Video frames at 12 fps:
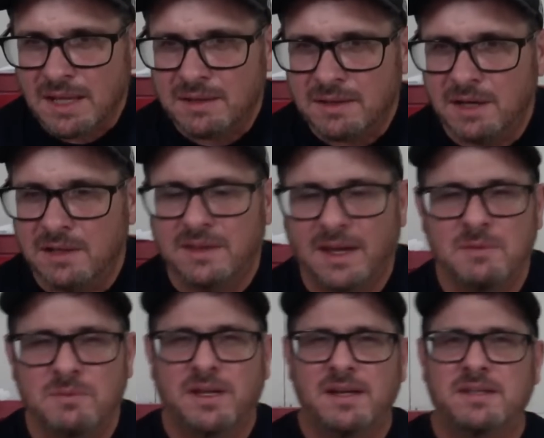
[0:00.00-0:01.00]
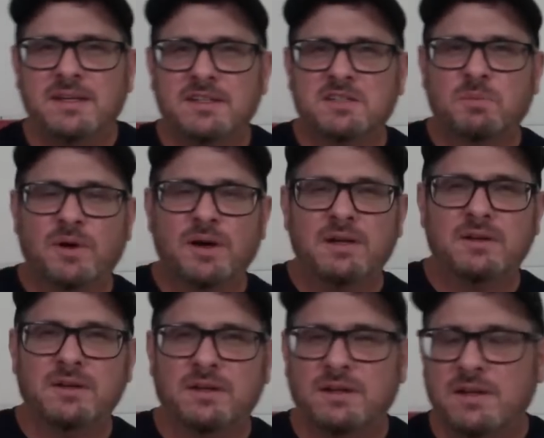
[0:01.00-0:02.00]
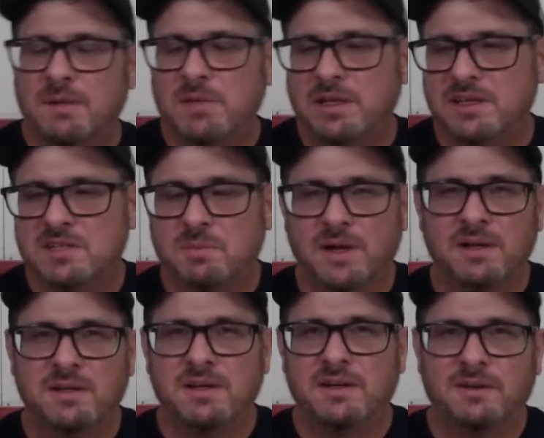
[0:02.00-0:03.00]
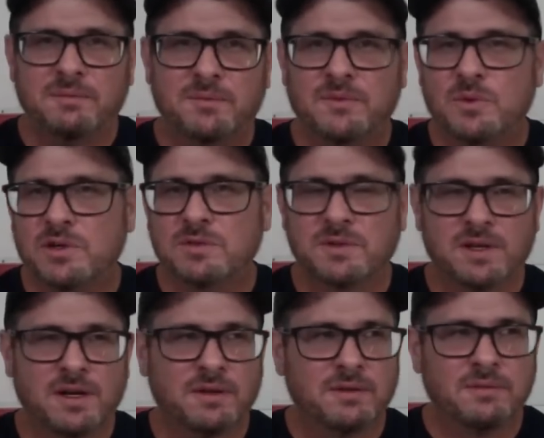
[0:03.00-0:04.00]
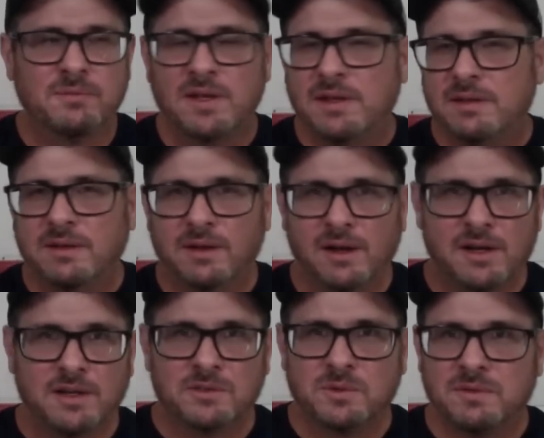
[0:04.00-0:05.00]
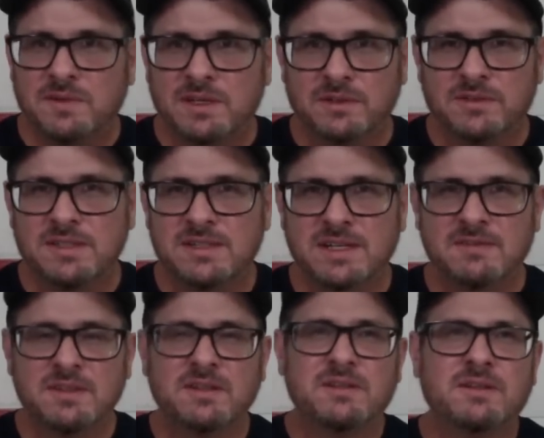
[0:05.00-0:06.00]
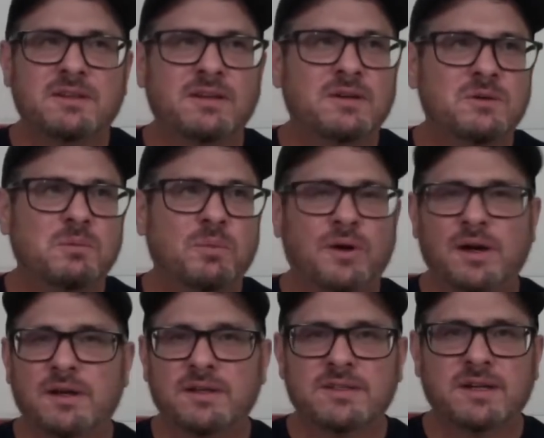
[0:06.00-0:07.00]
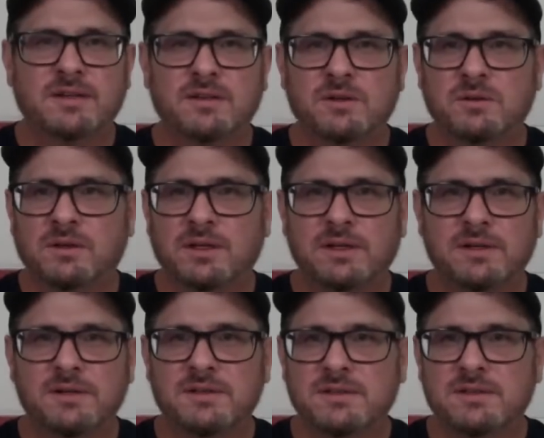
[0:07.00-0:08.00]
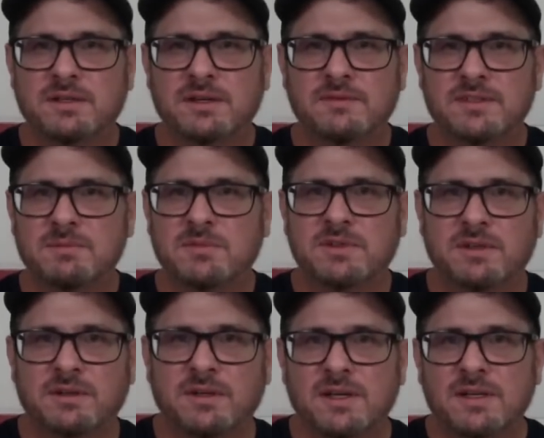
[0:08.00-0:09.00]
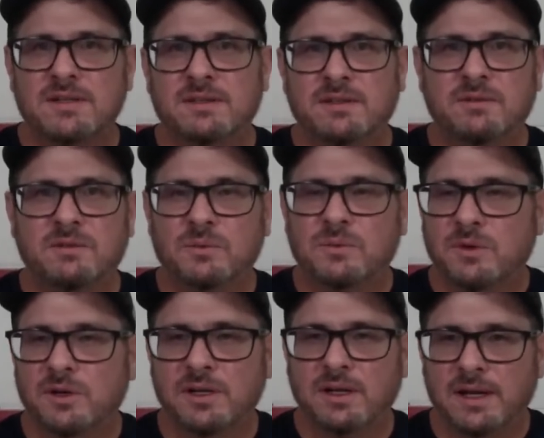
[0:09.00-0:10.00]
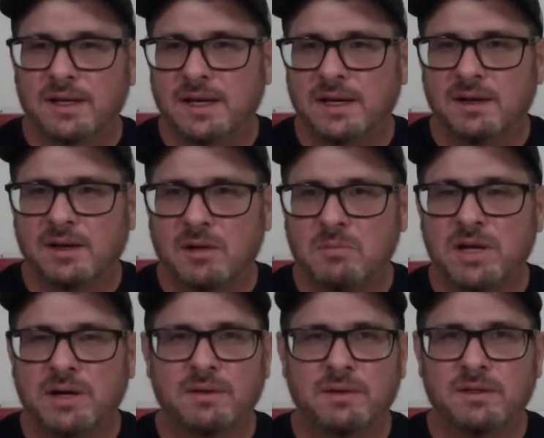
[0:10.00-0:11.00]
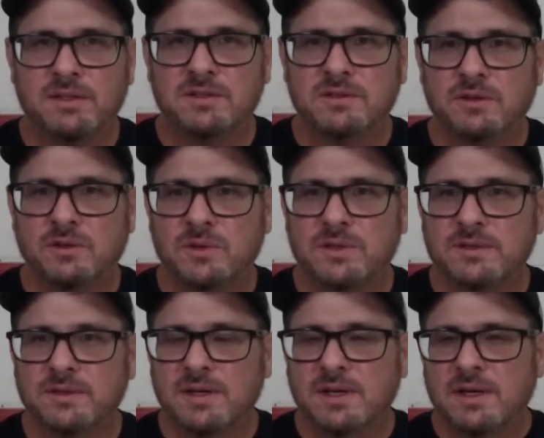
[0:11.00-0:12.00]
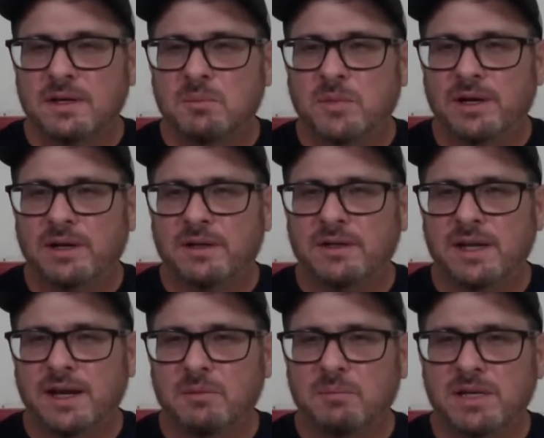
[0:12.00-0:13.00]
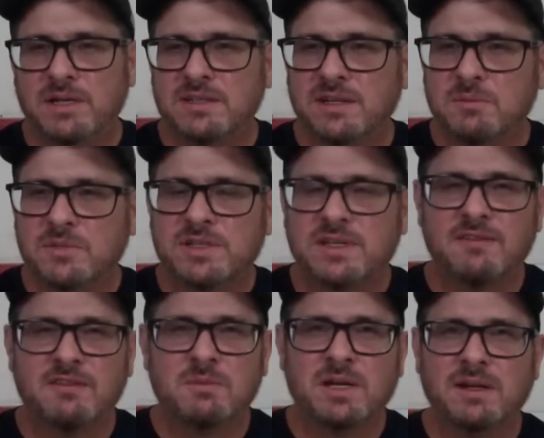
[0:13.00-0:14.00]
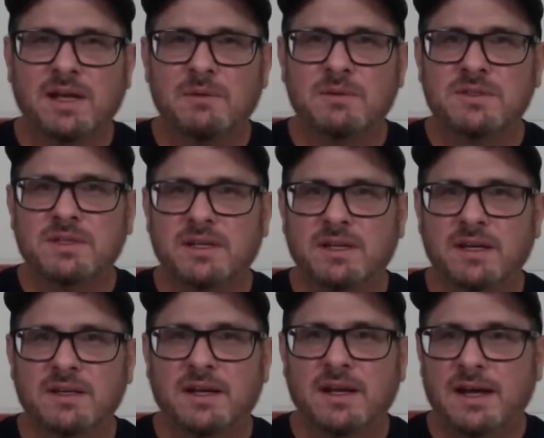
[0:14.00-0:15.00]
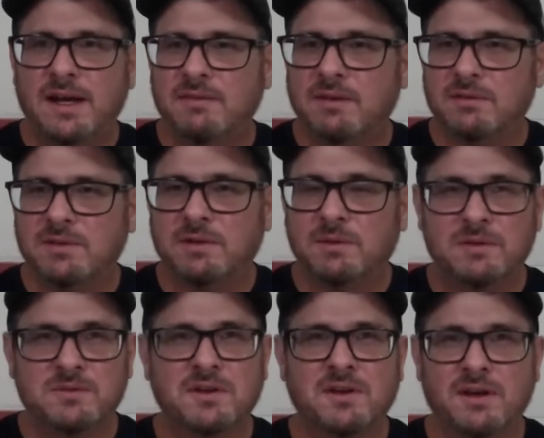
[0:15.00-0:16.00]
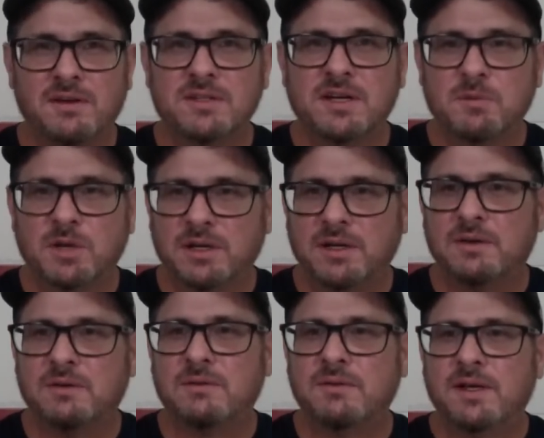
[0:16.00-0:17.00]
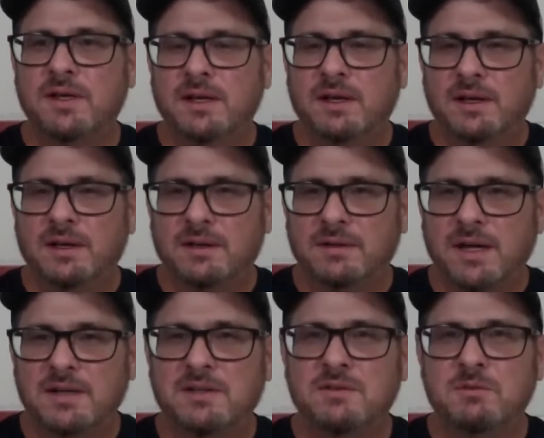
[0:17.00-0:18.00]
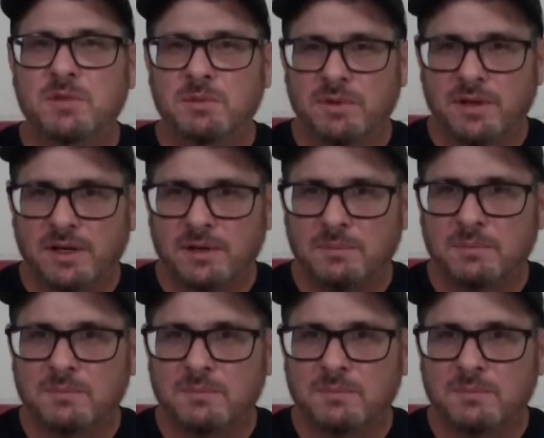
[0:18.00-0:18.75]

they they they did spray good. I mean, they spray. You know, of course, with all the the laws with VOCs, even the the old products like the old clears and stuff seems to, to, to really lay down a lot better than these newer ones. But uh, yeah, Binks number seven, man, that was the gun to have. You know, that was a long time ago. Uh, I do remember that.